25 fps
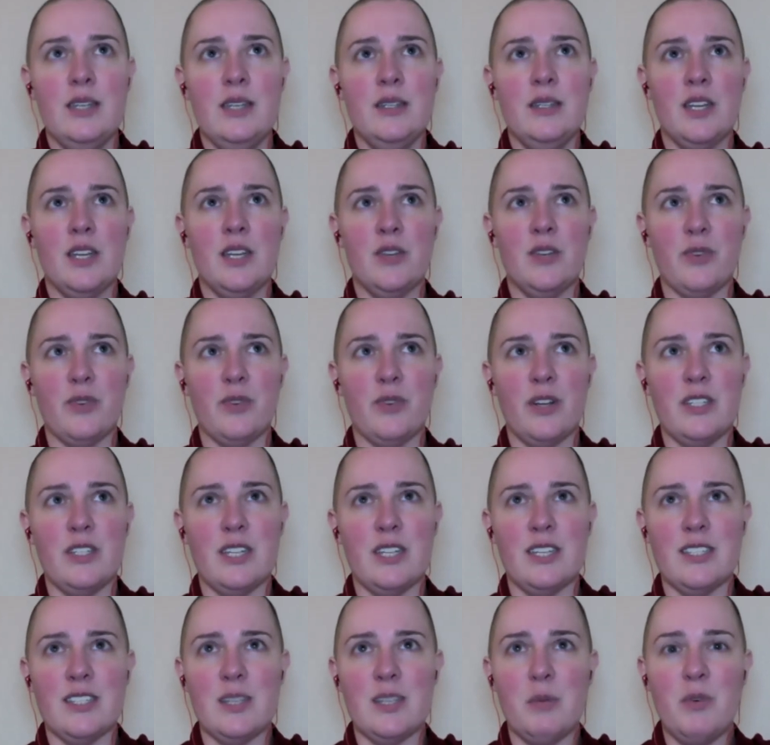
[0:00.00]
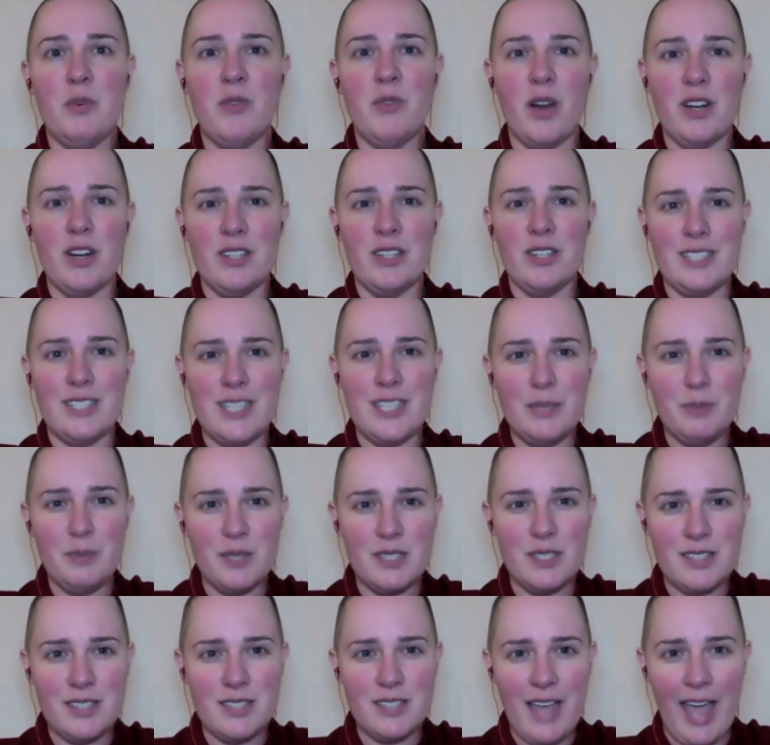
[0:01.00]
confronting some of our
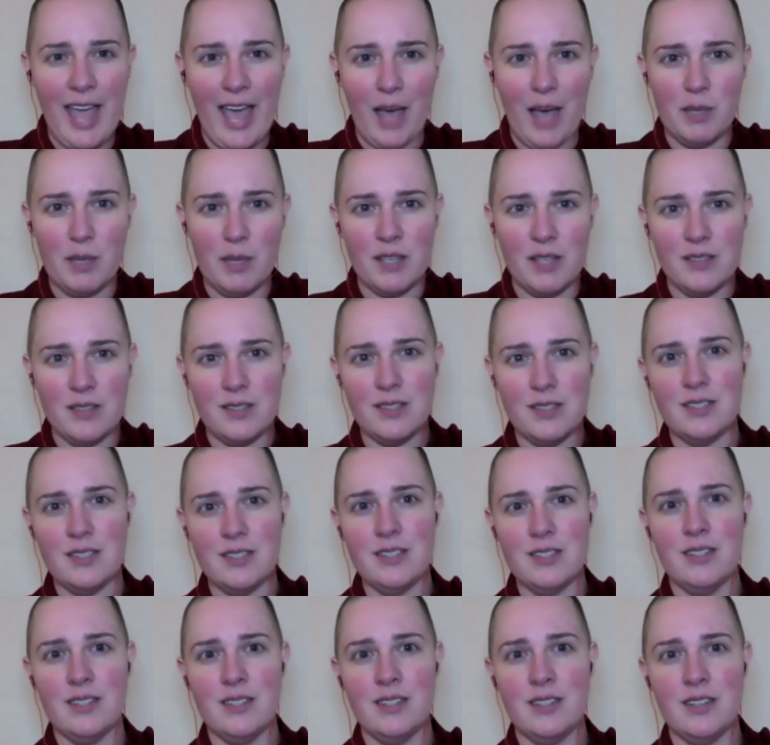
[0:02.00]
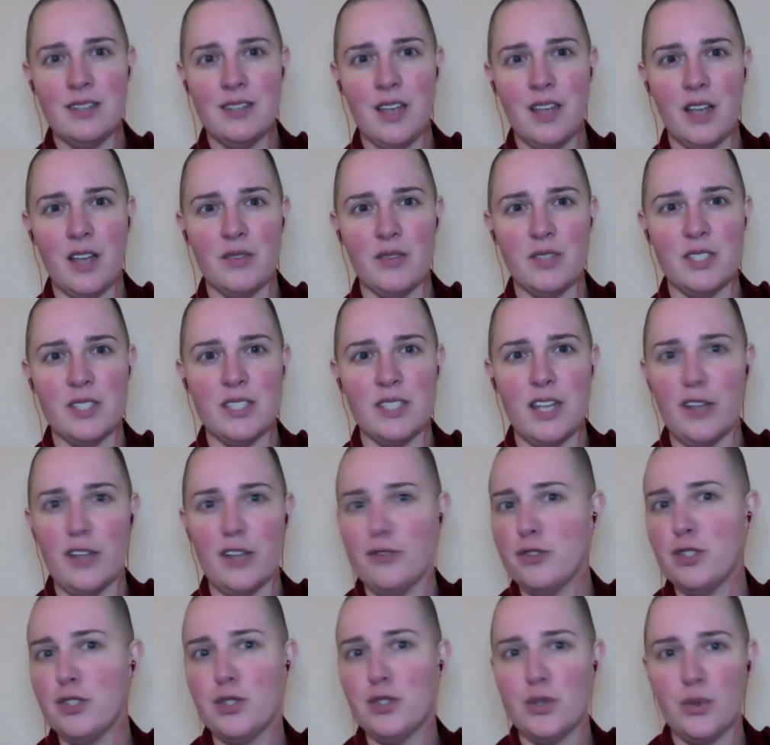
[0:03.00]
deepest habits of self
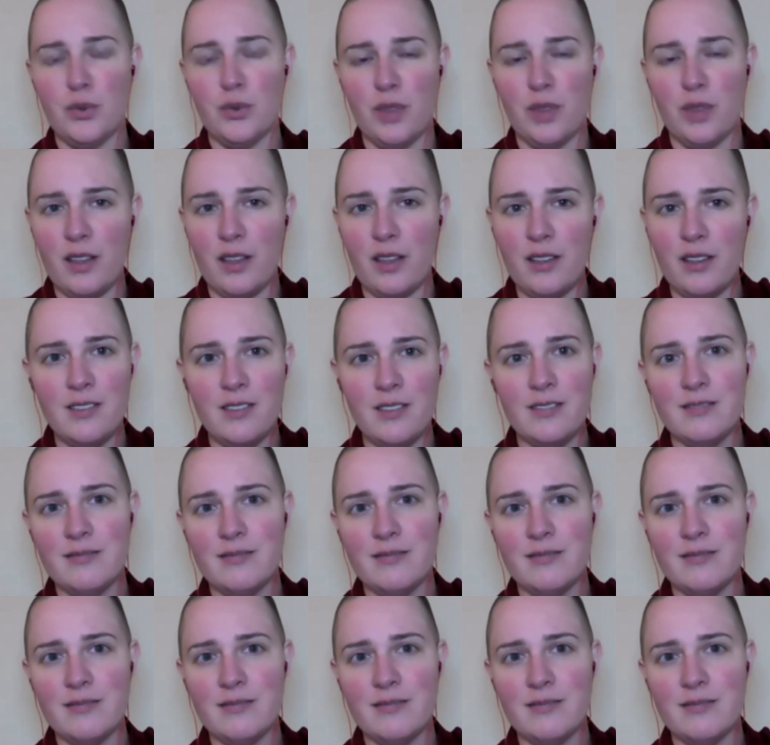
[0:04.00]
soothing,